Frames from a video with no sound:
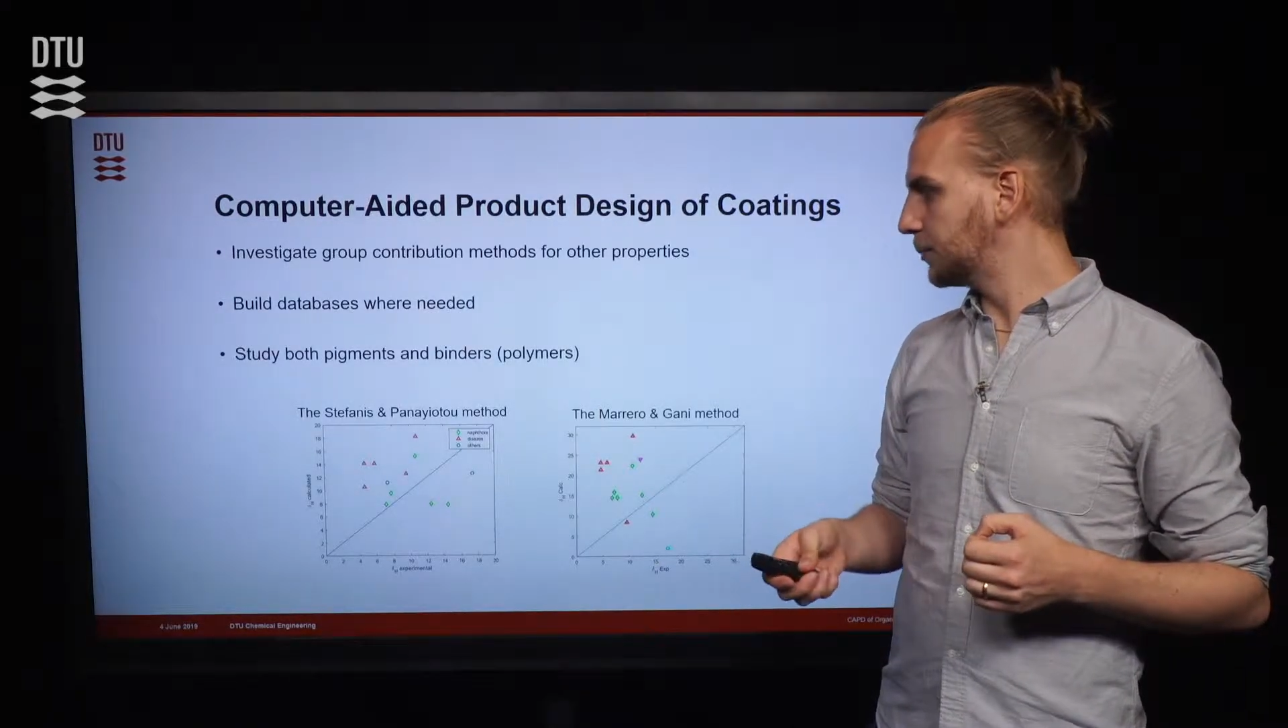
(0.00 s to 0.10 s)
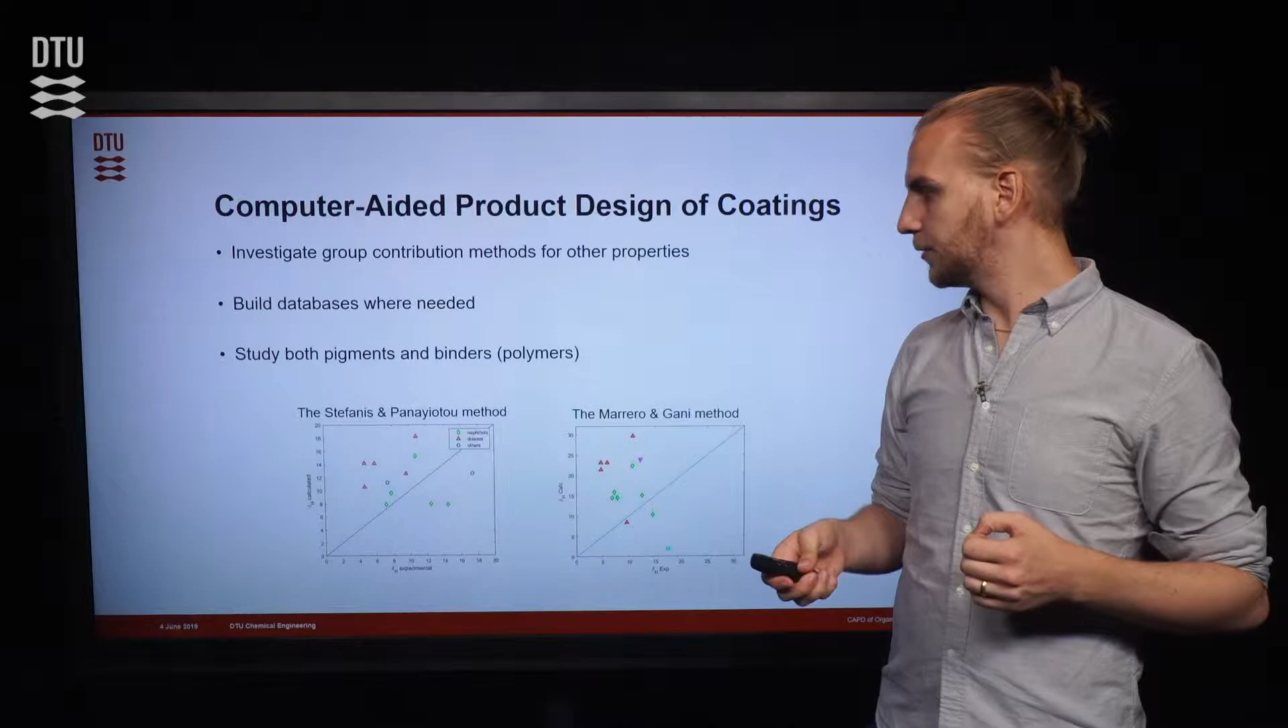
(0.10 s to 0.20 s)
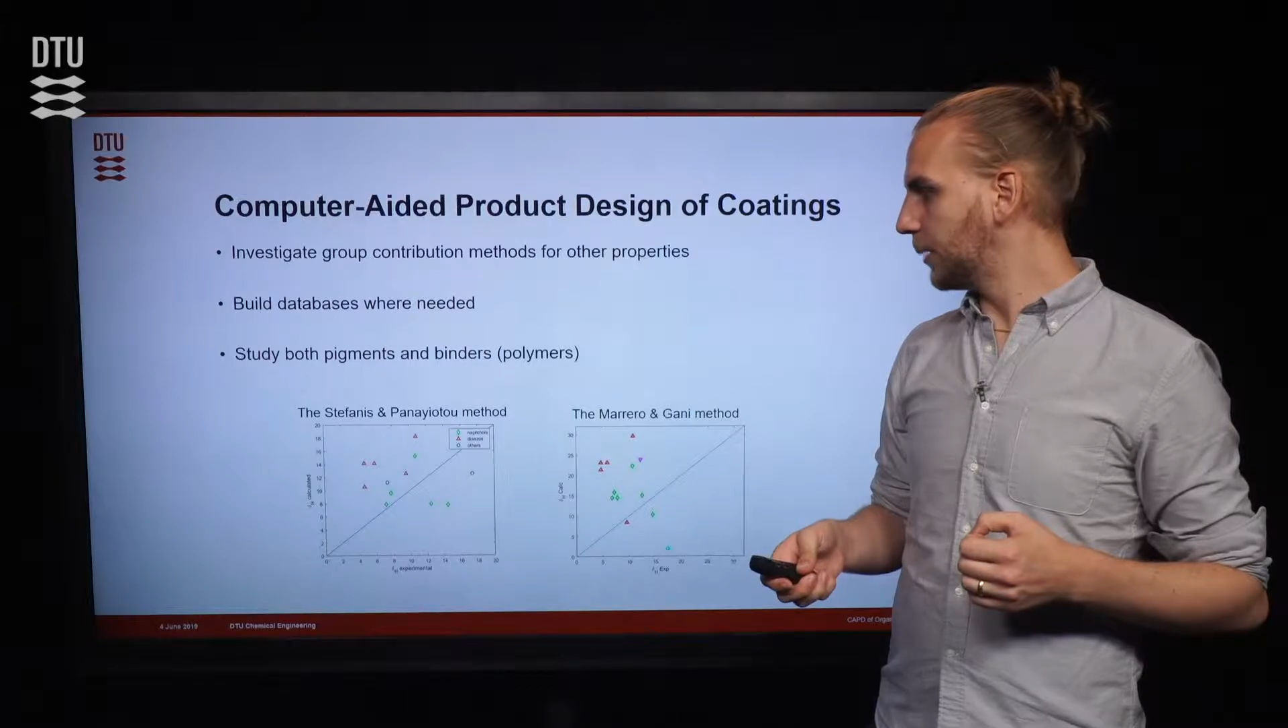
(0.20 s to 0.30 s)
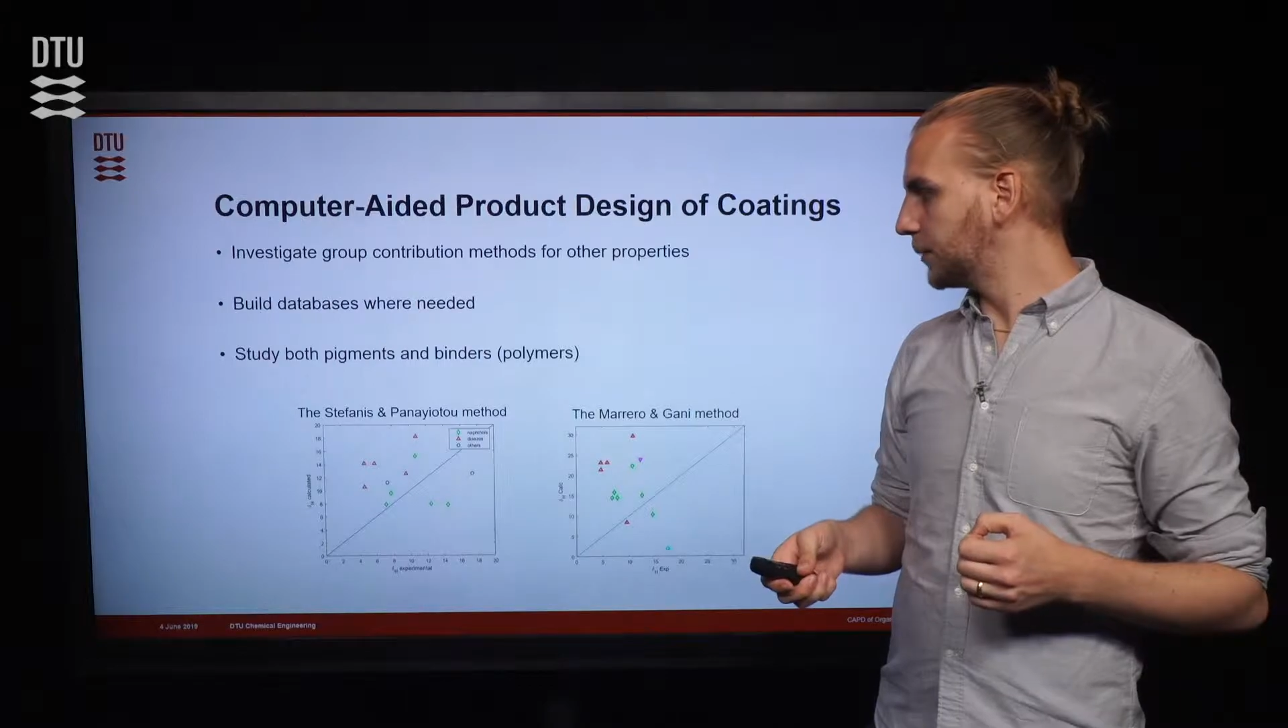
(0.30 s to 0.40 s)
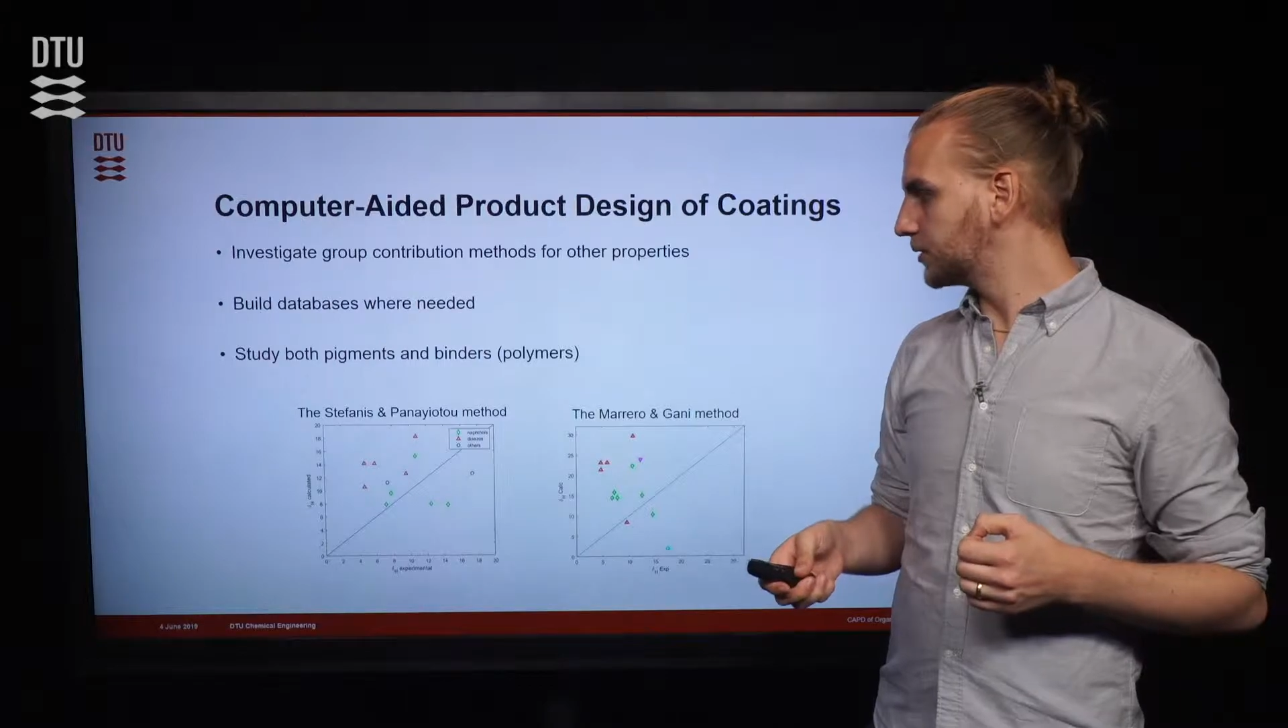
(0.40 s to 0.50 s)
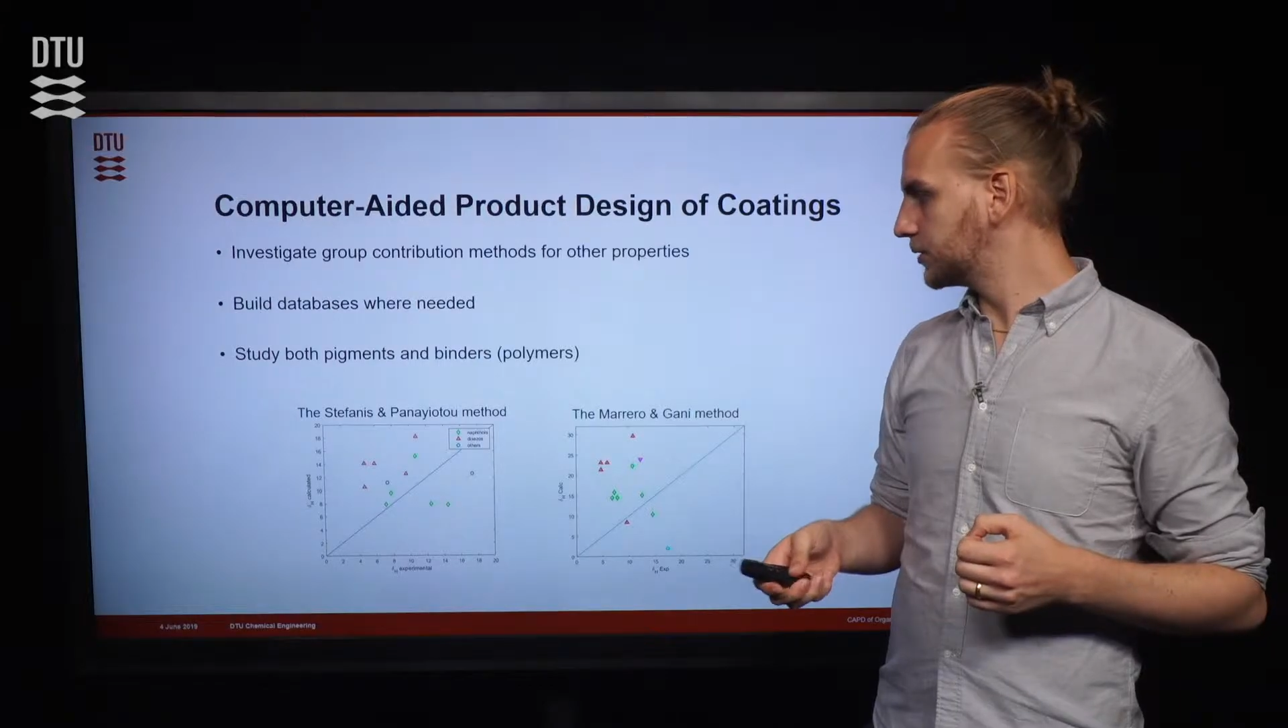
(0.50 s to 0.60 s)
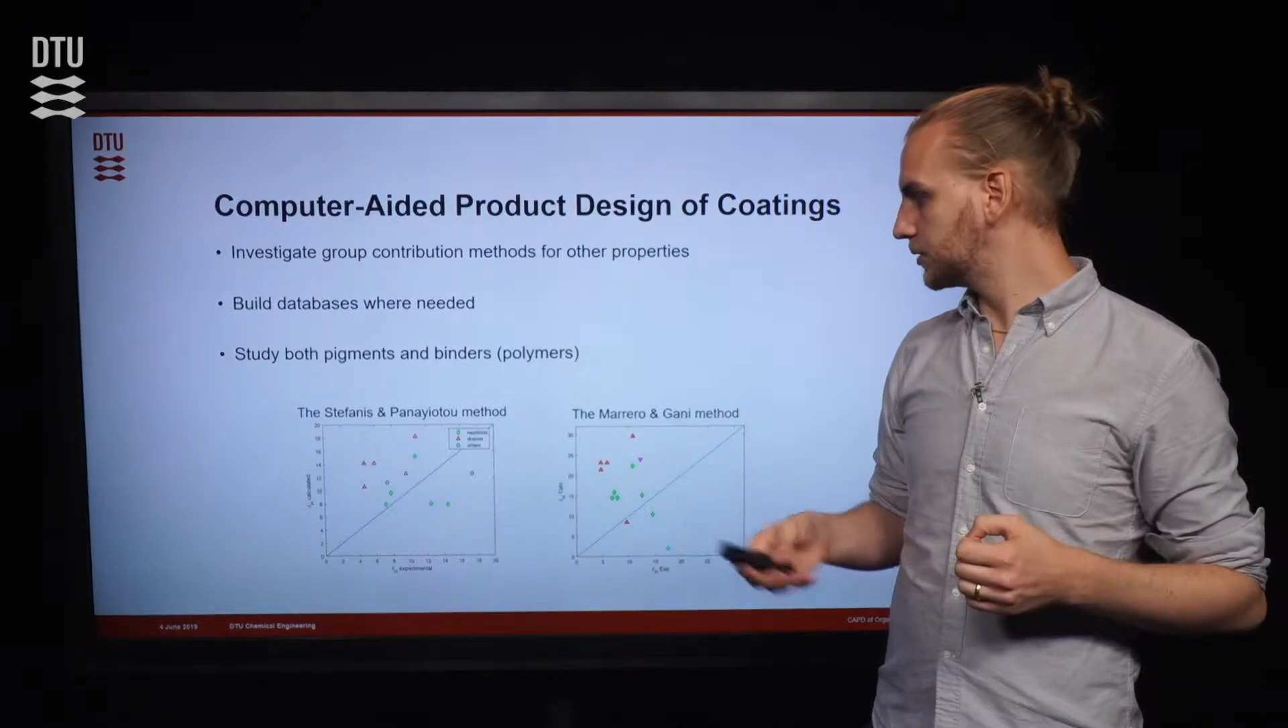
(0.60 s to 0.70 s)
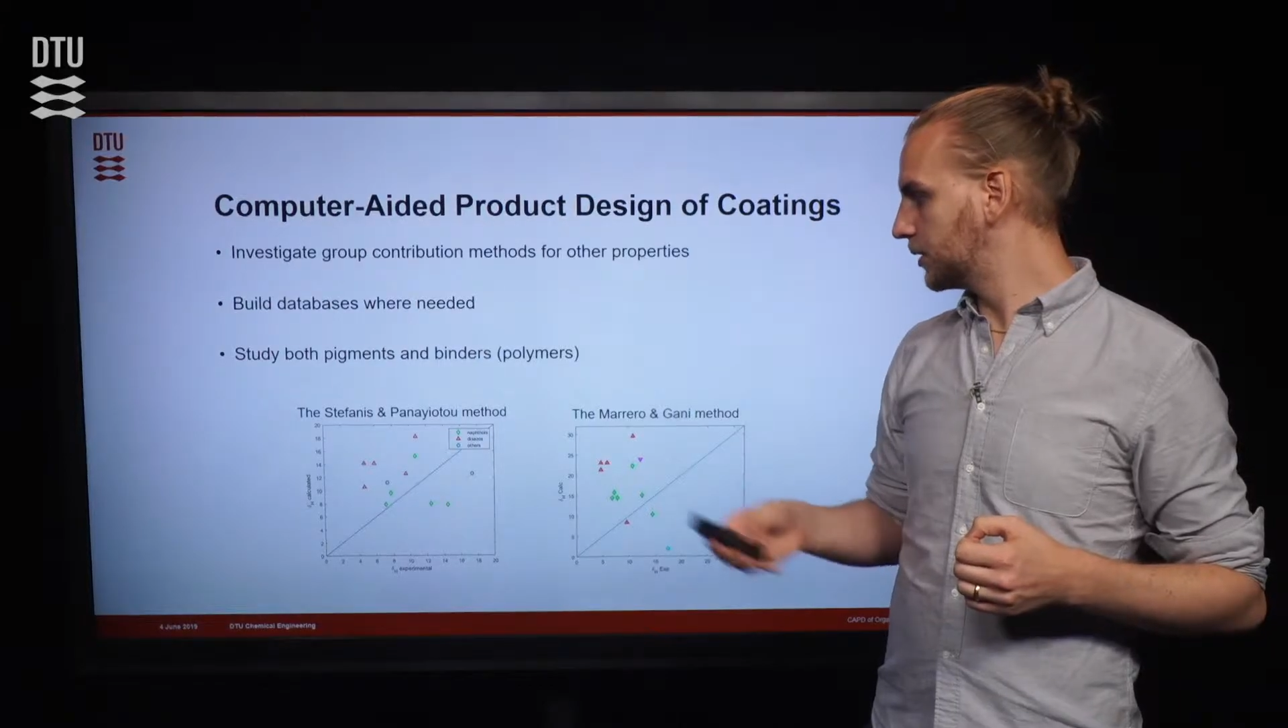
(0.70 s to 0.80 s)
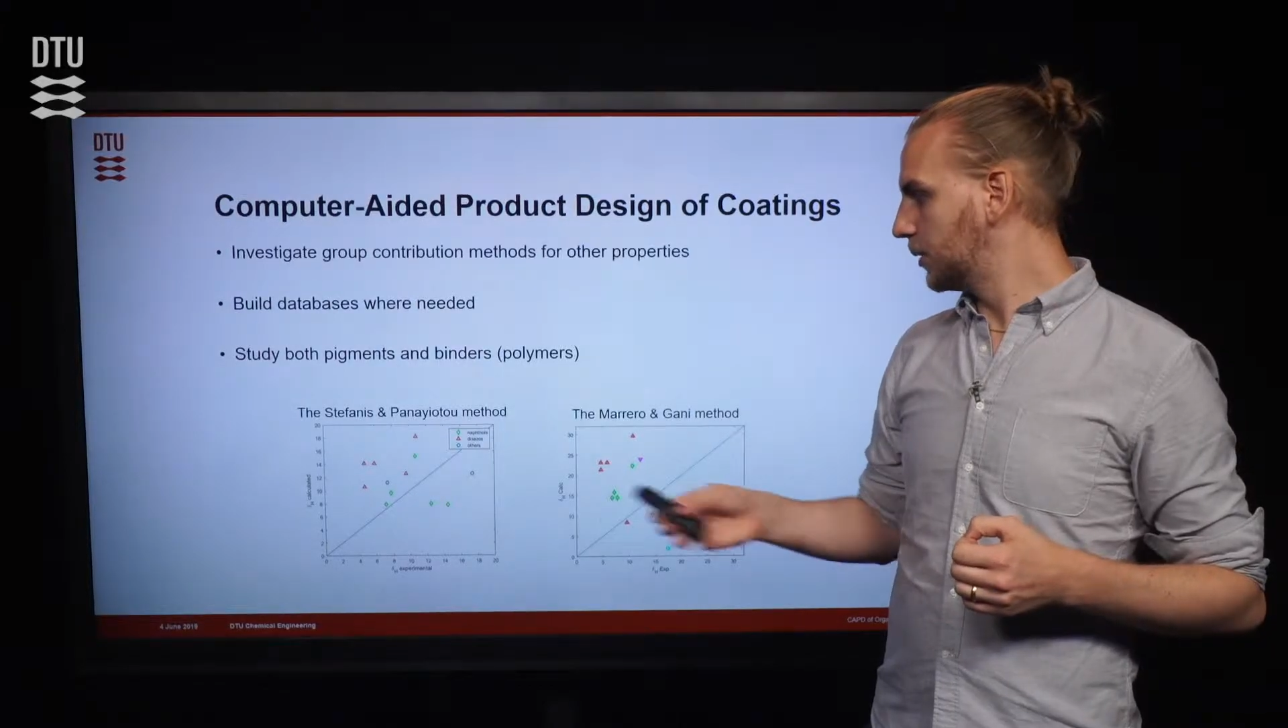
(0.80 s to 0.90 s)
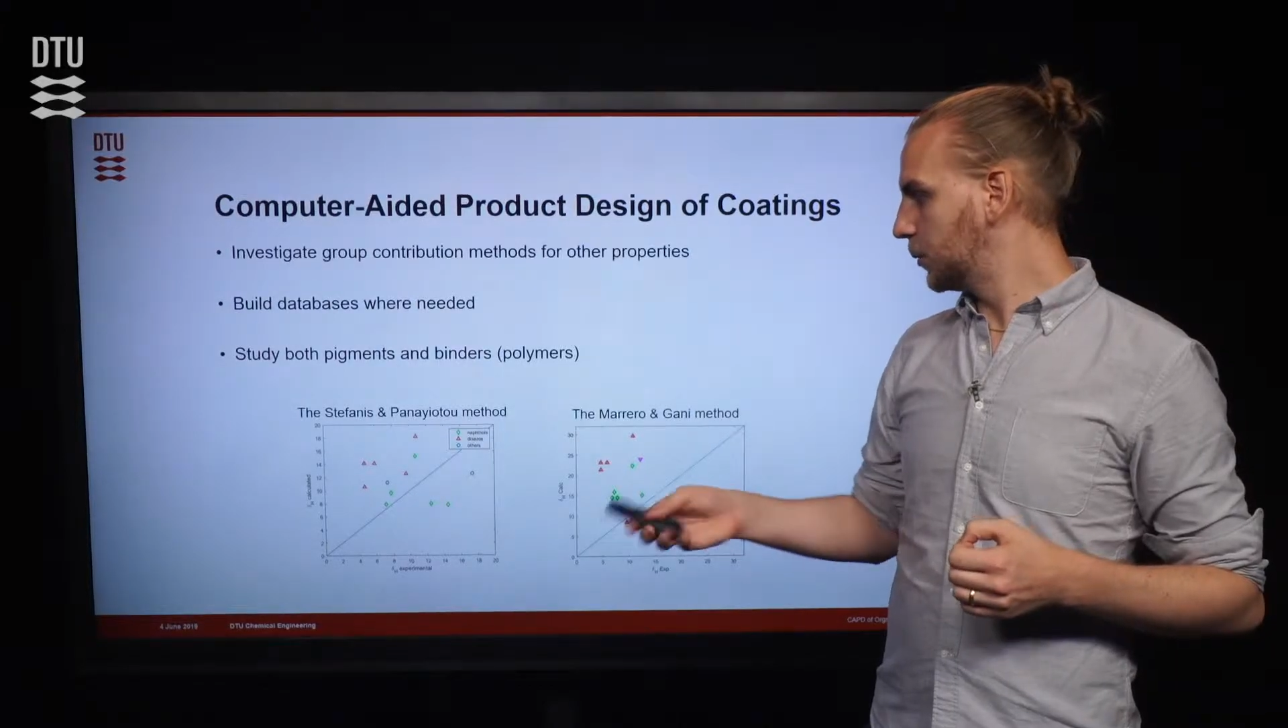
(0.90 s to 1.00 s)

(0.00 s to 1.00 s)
parameters,